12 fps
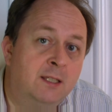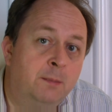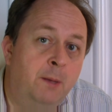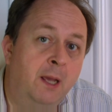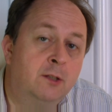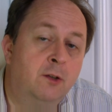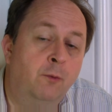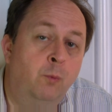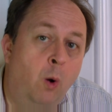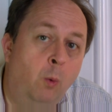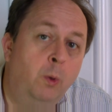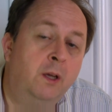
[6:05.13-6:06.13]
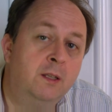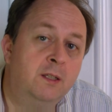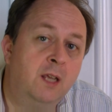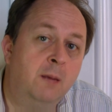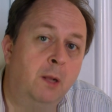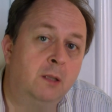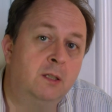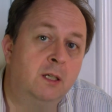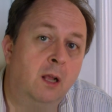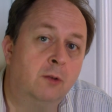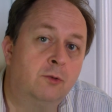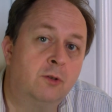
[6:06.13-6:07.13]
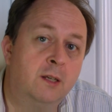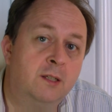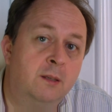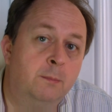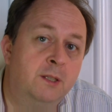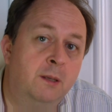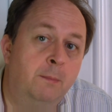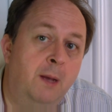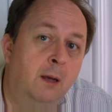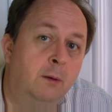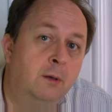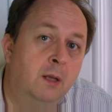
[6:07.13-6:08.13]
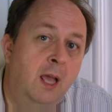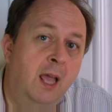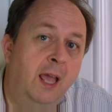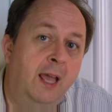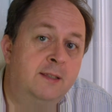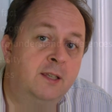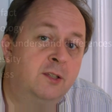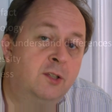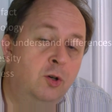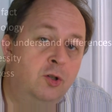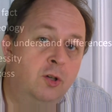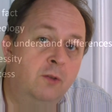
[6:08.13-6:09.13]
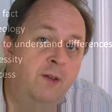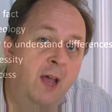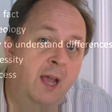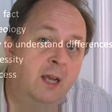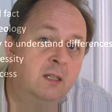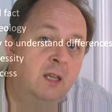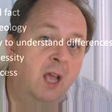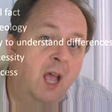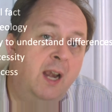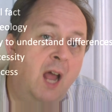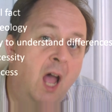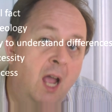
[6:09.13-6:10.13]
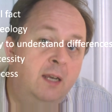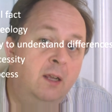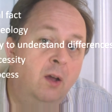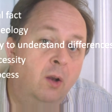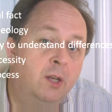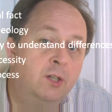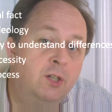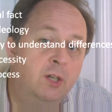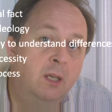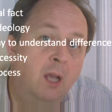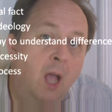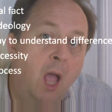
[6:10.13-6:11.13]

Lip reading: aspects of what we can say multiculturalism is about. It's a social fact, an ideology,